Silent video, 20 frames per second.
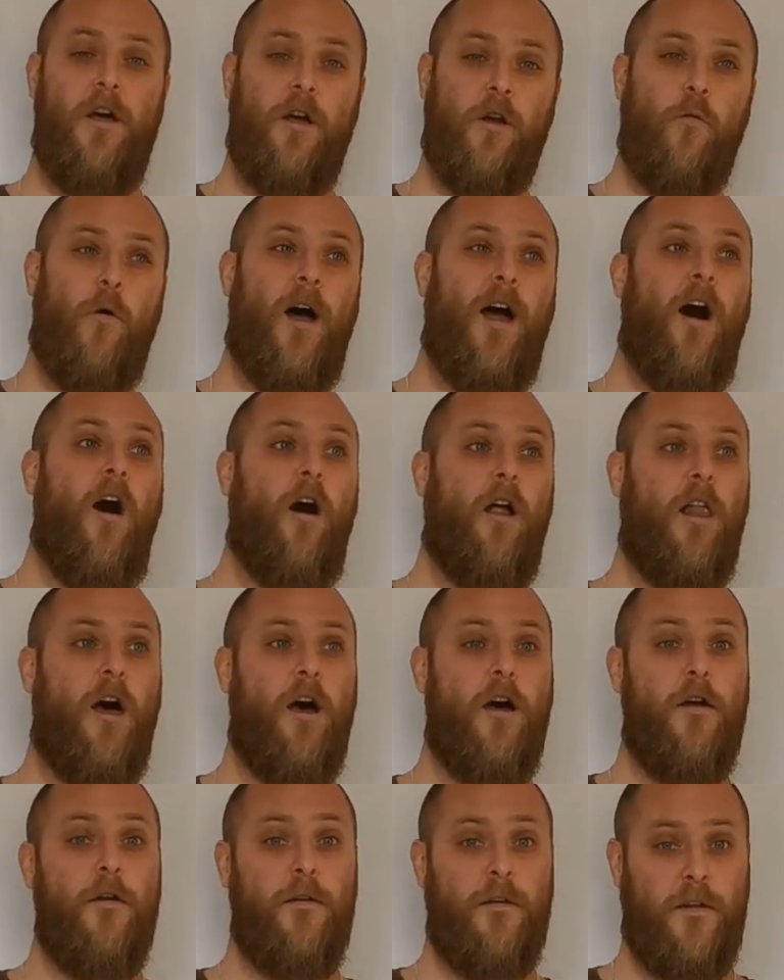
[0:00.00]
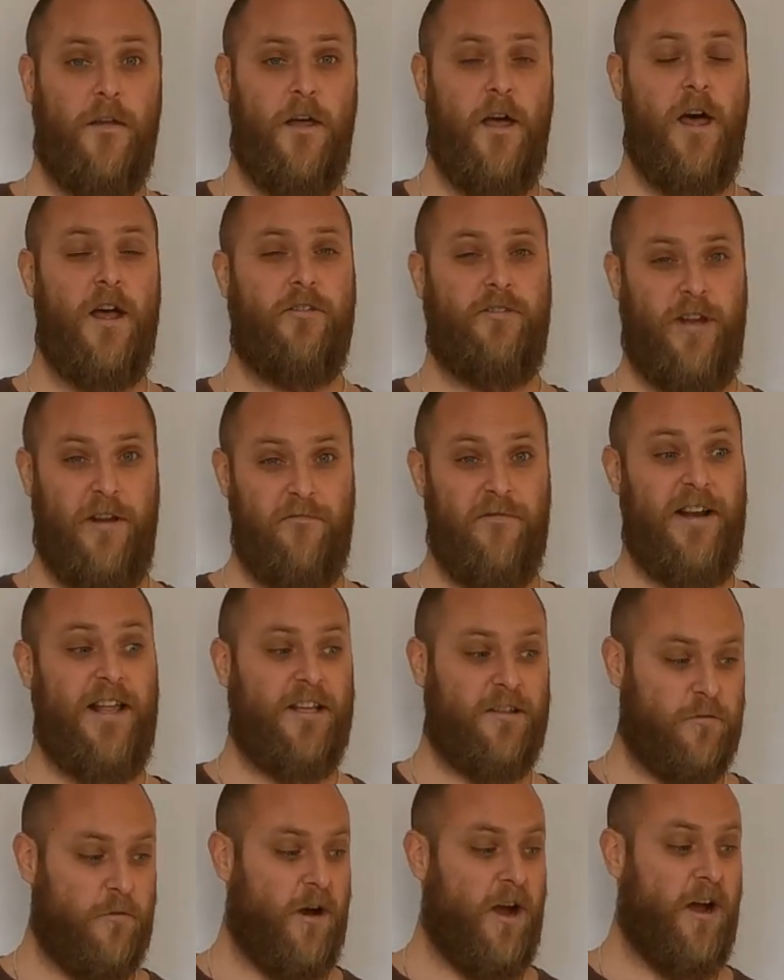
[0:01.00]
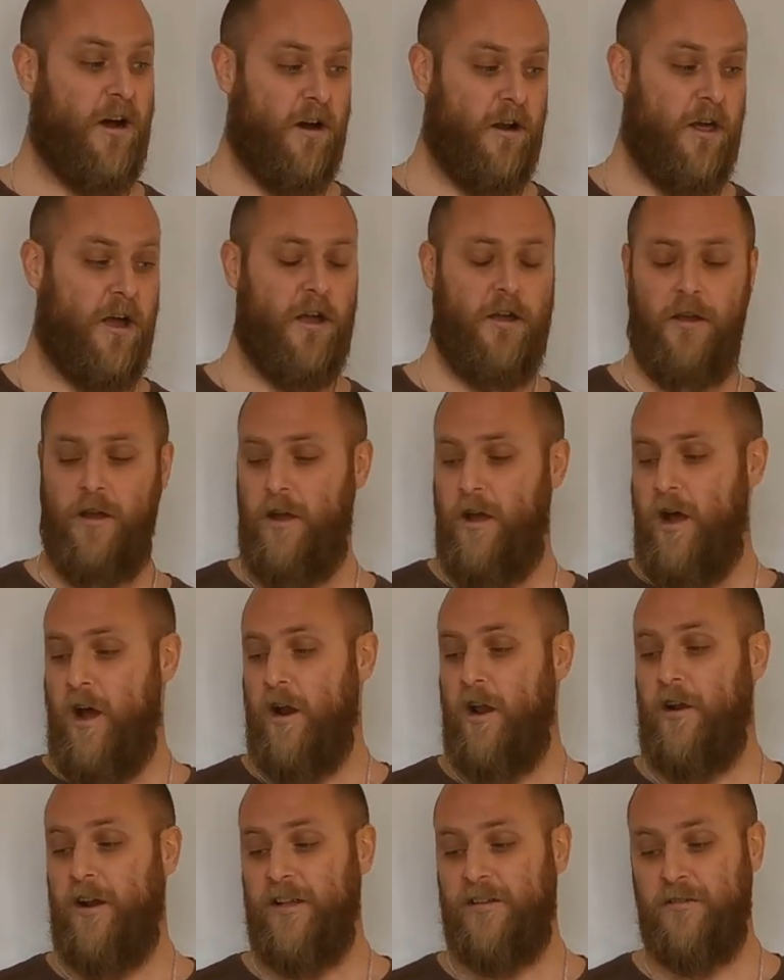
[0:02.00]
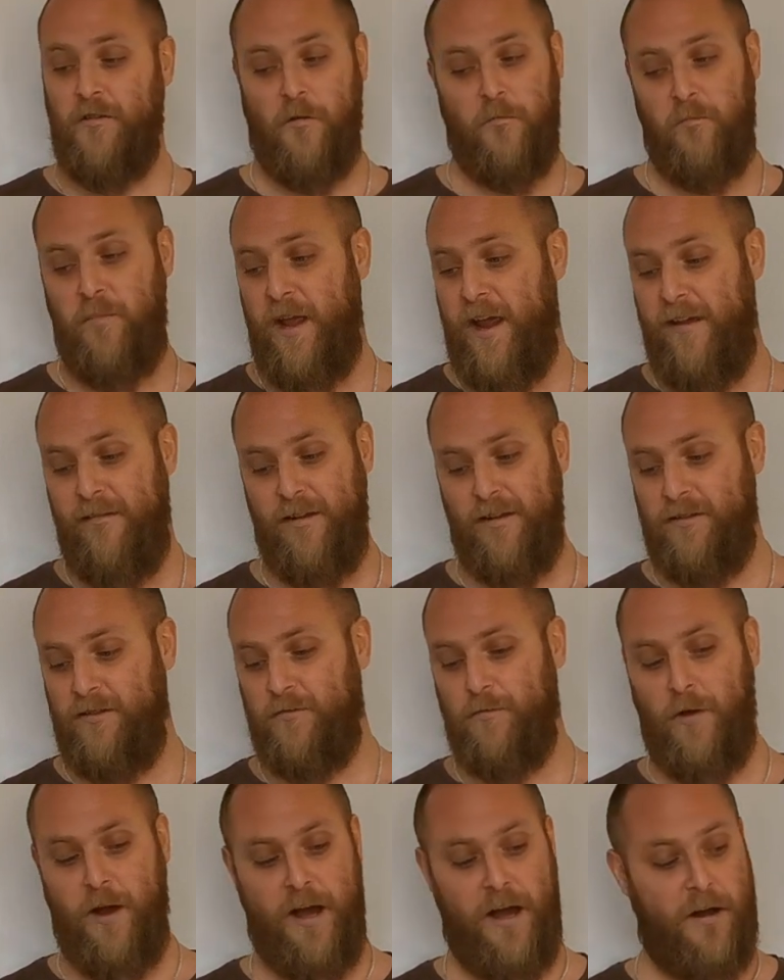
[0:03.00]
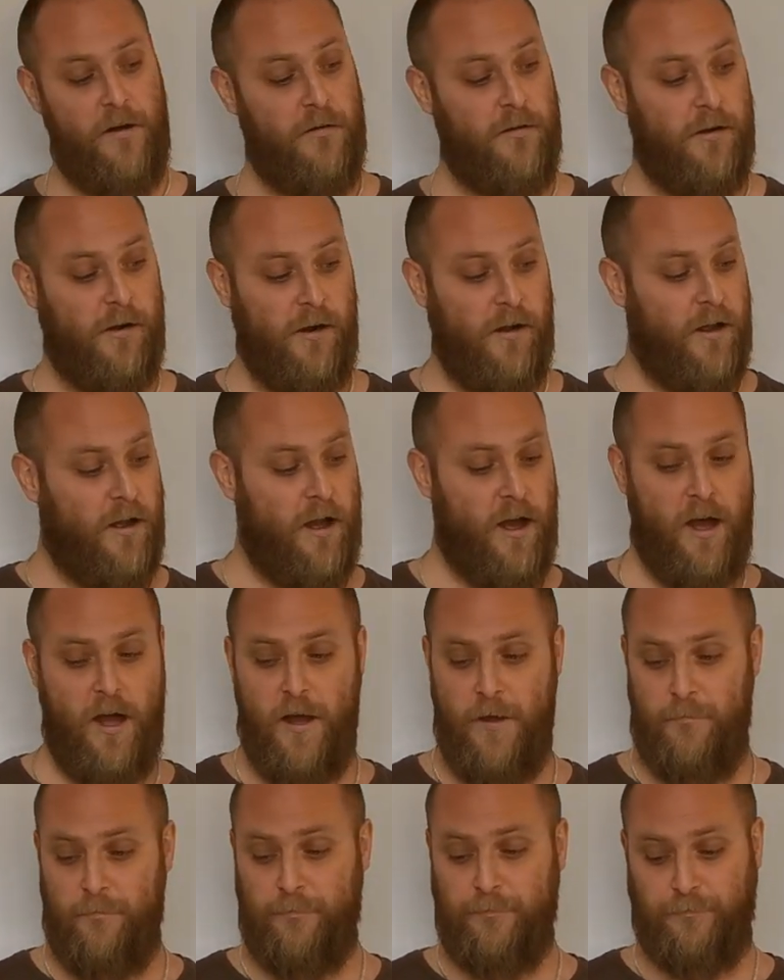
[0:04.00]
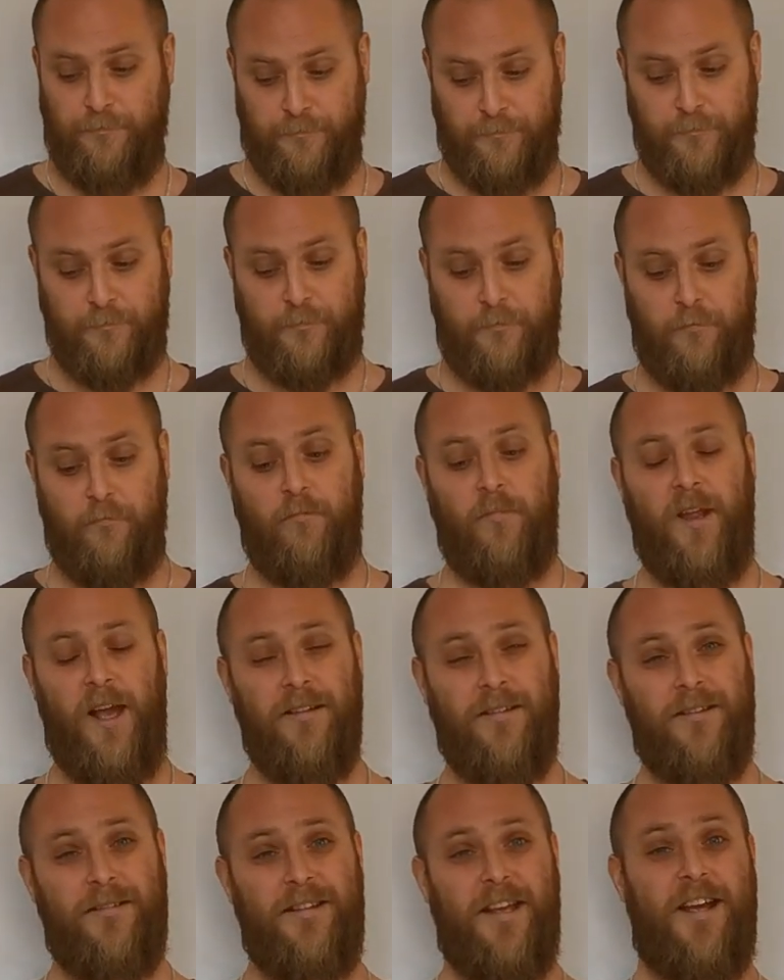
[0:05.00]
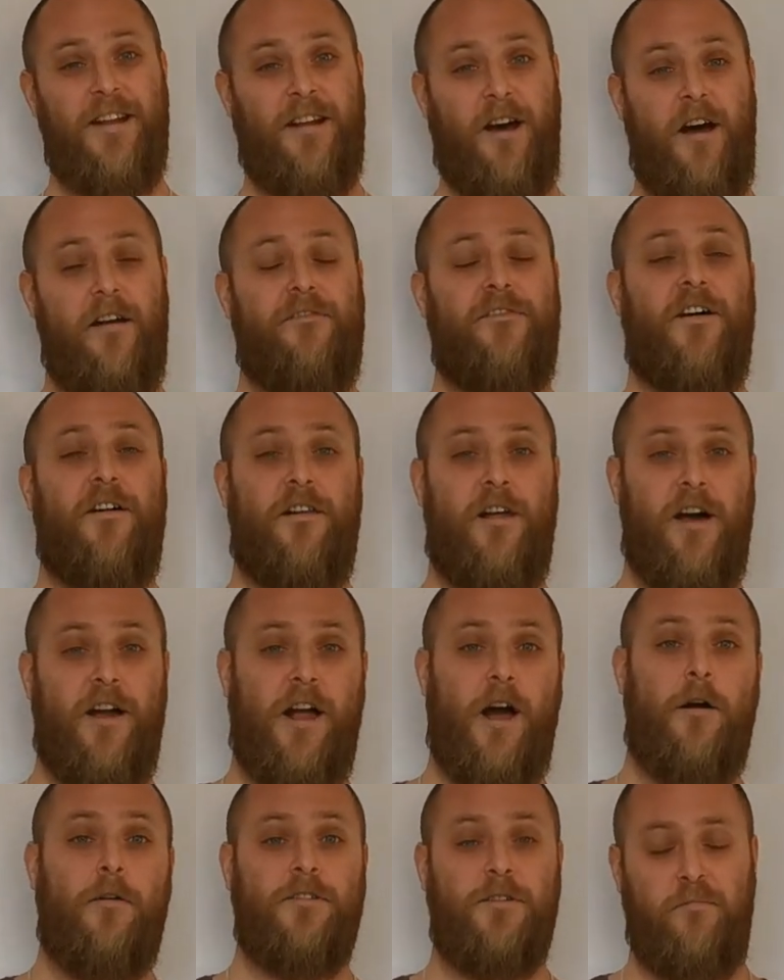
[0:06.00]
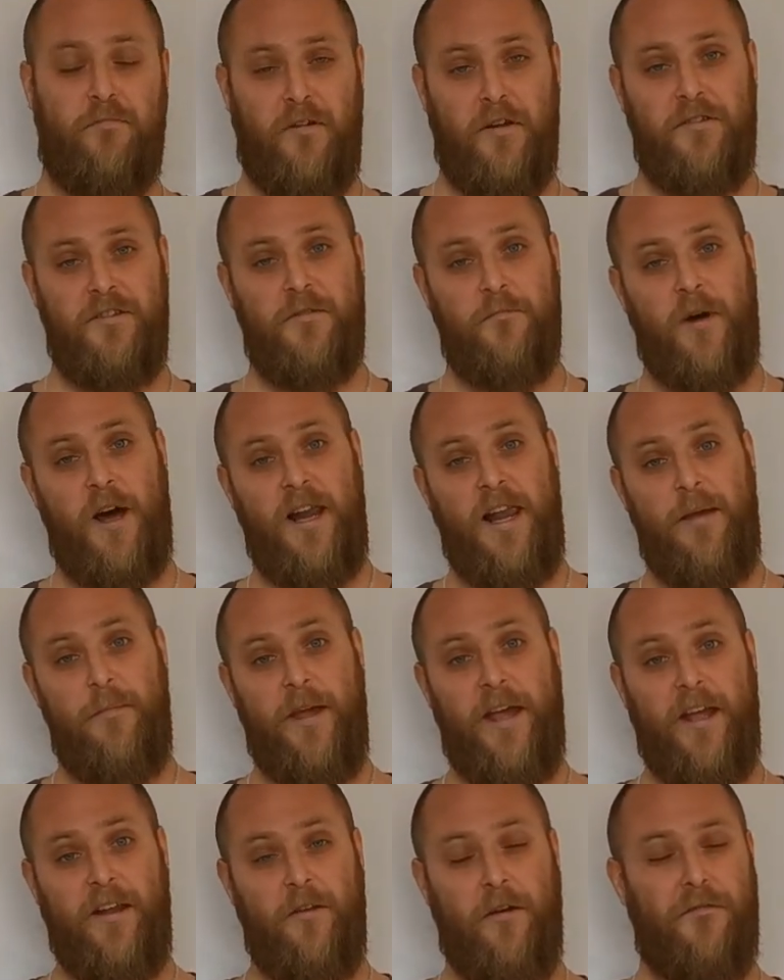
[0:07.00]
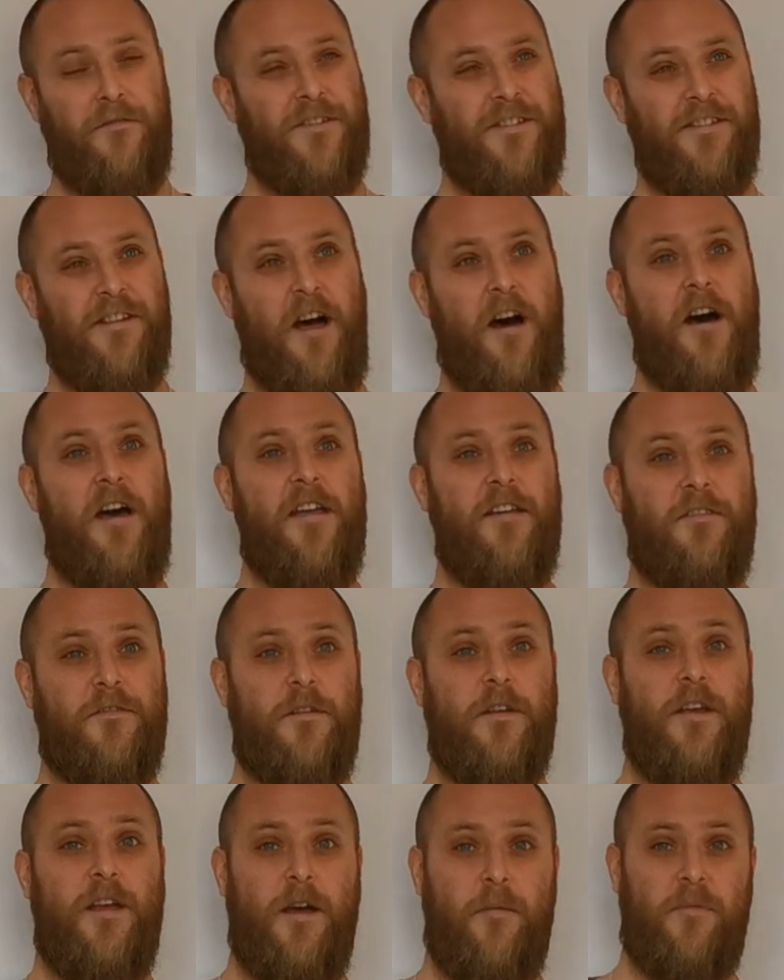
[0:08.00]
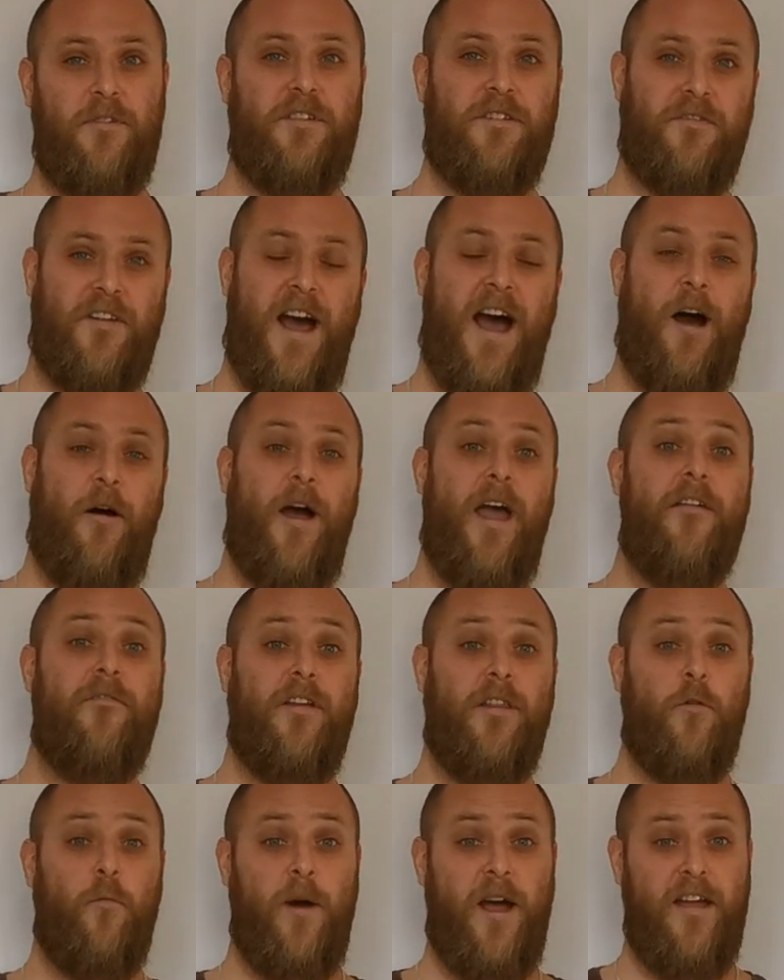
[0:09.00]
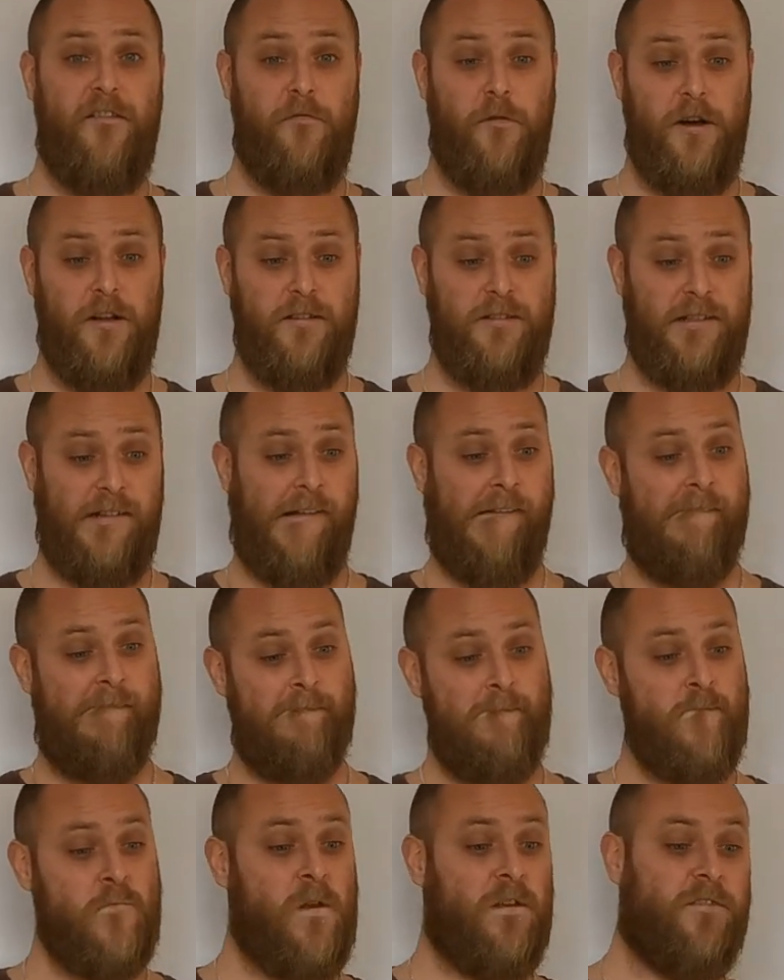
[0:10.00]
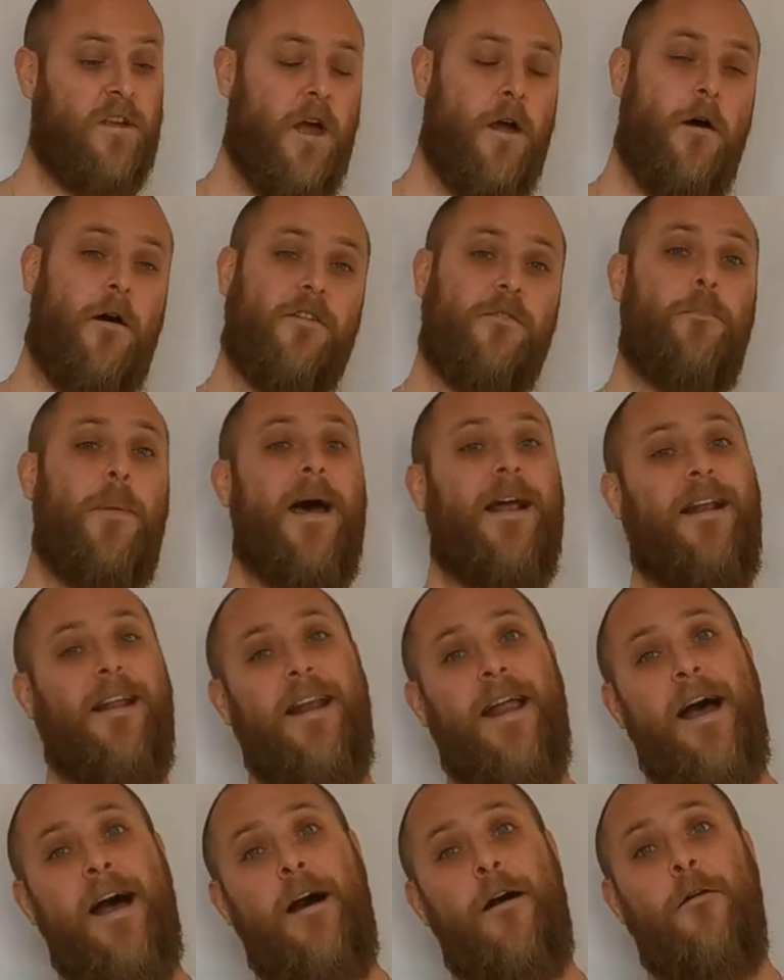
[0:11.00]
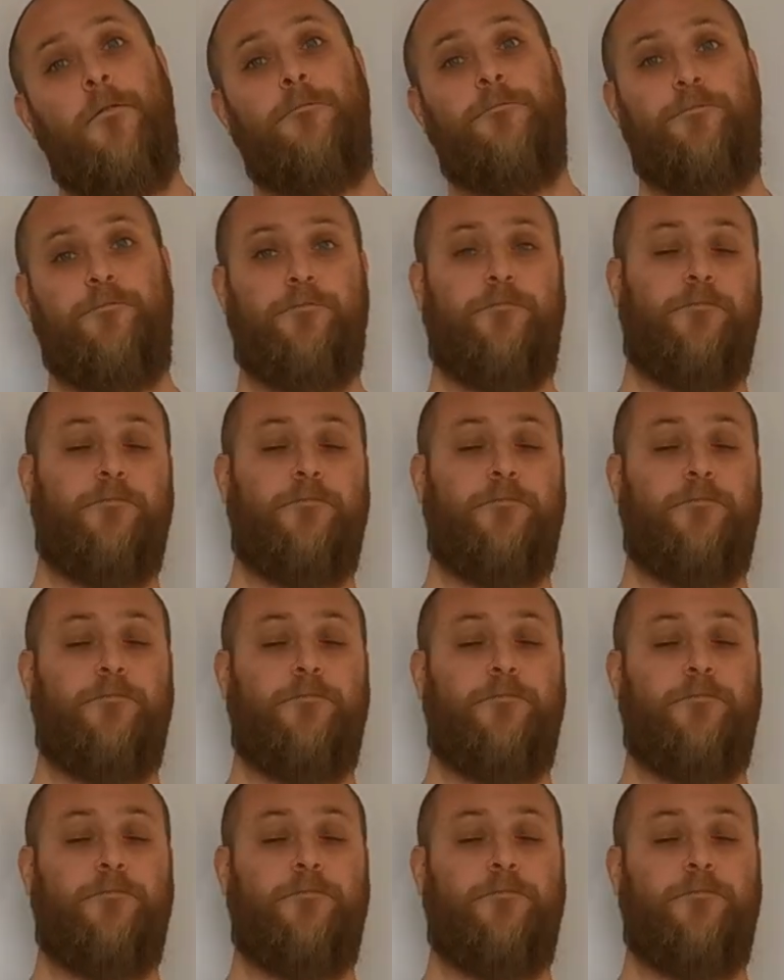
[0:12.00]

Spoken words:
Quite hollow, generally it's quite hollow. On this long period swell, as I said, I felt like I was approaching my limit, not for size, but just for how heavy the wave was. So I was paddling out,